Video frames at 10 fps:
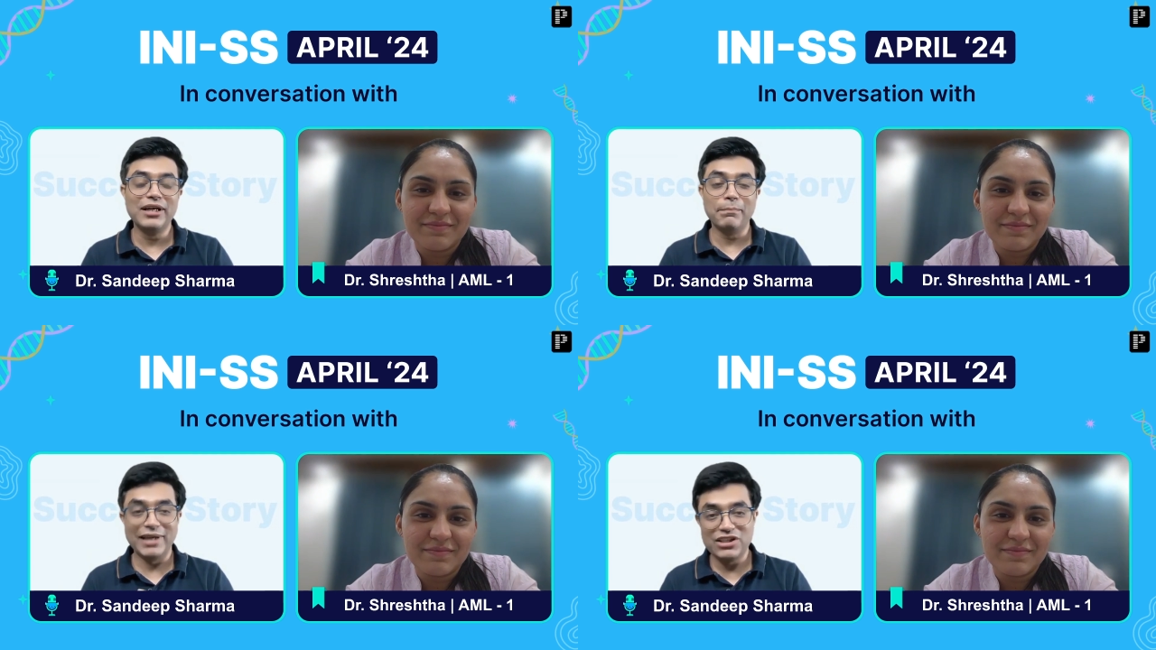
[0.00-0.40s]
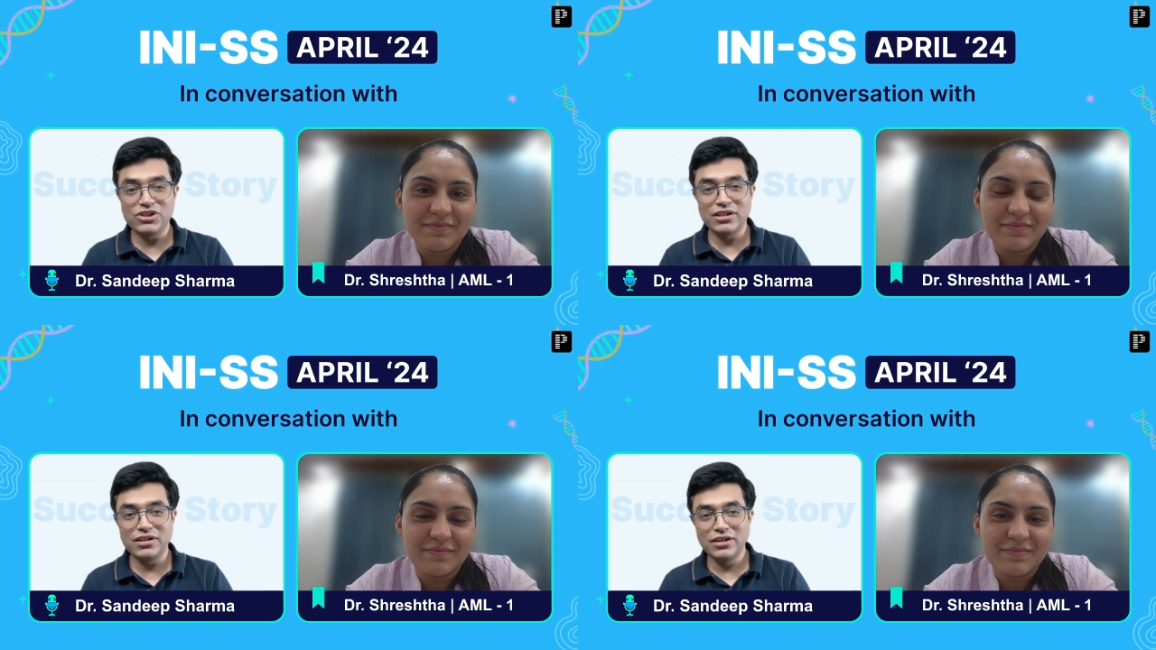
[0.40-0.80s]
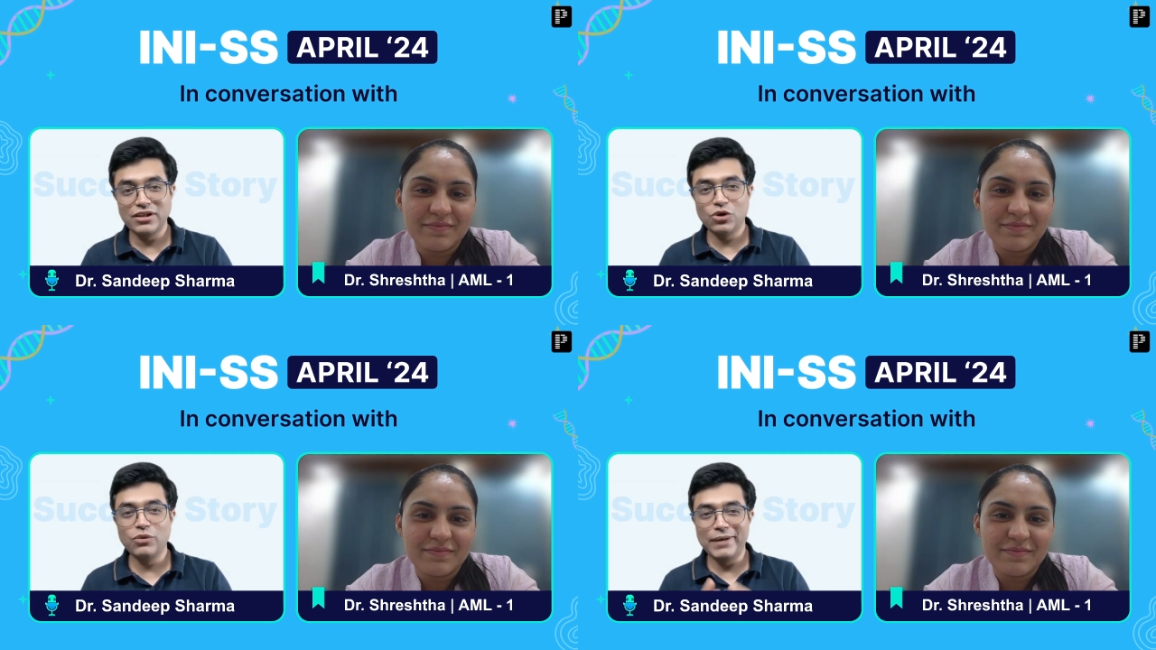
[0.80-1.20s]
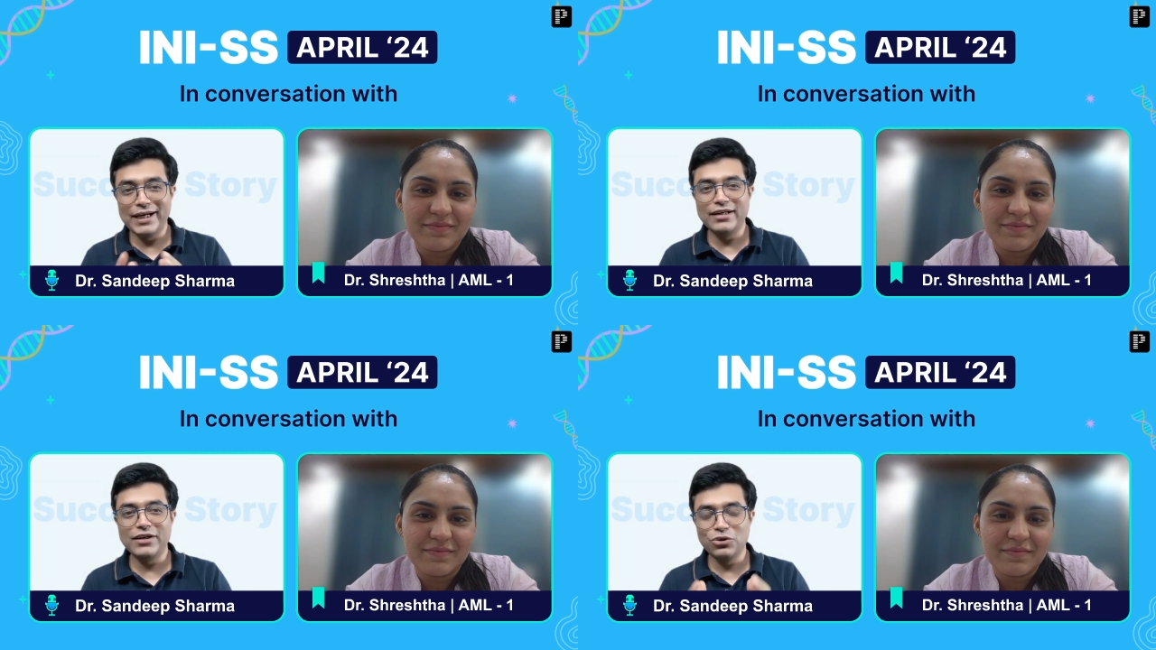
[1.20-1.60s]
Speaker 1: mention who
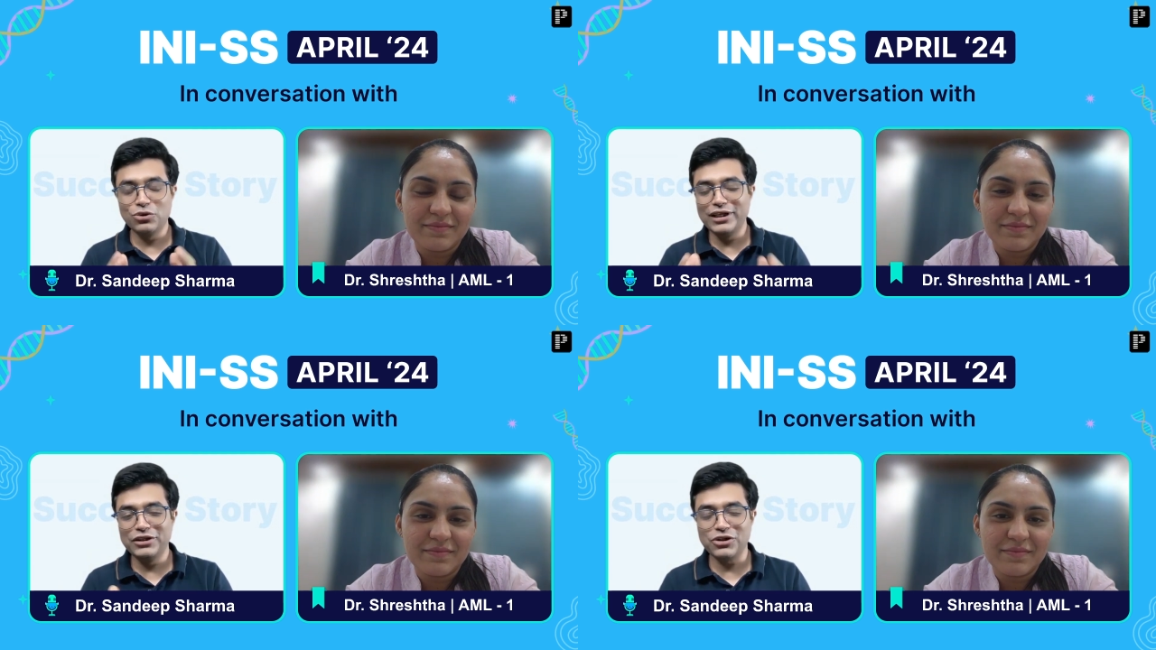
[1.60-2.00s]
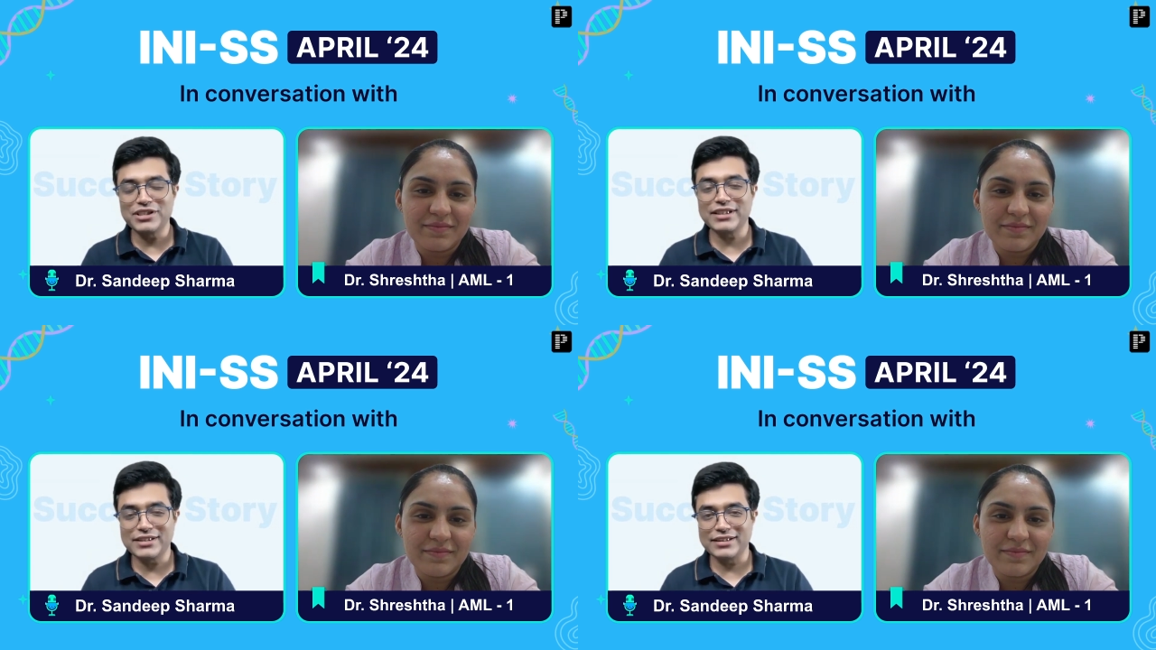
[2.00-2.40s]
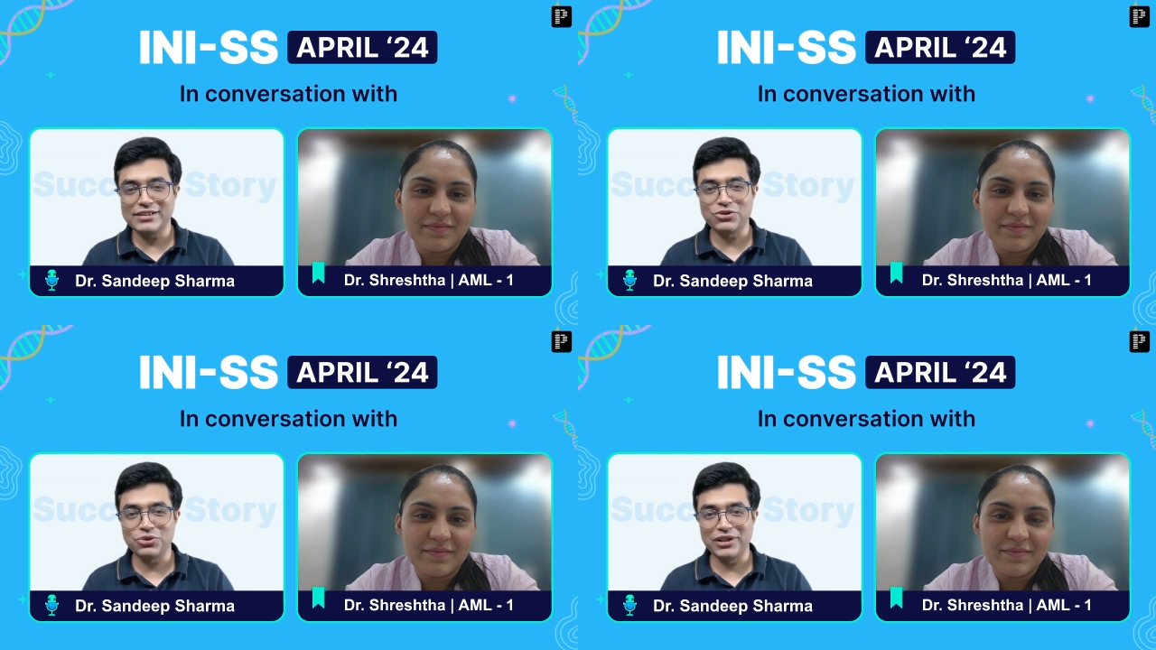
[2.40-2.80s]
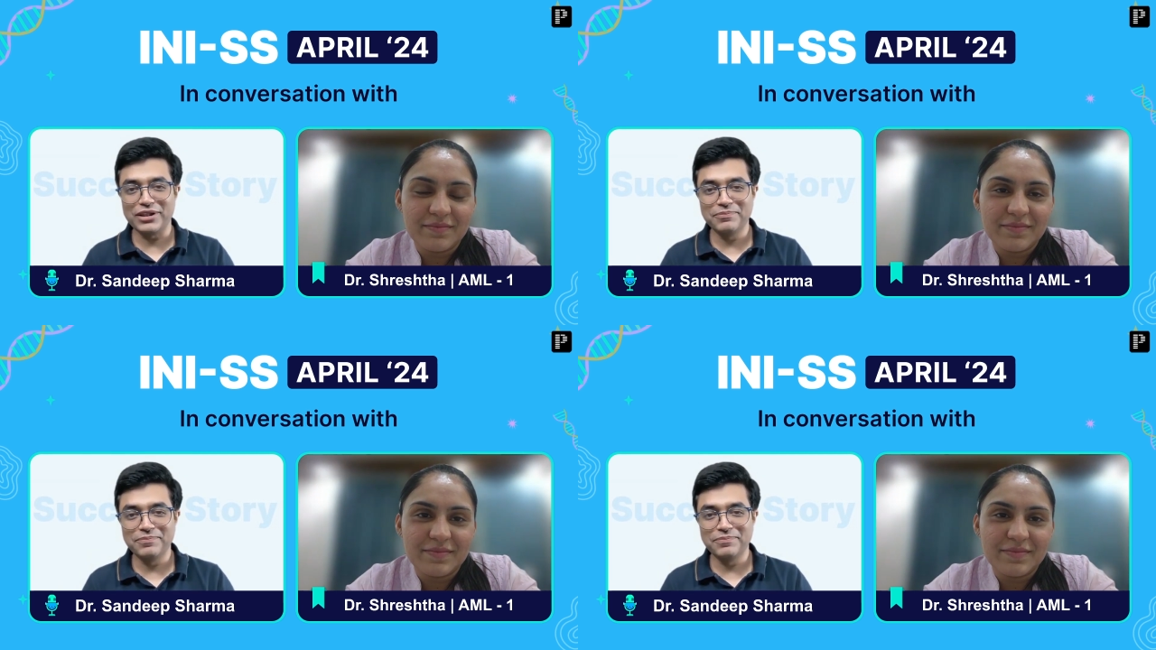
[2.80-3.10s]
played a role in your success story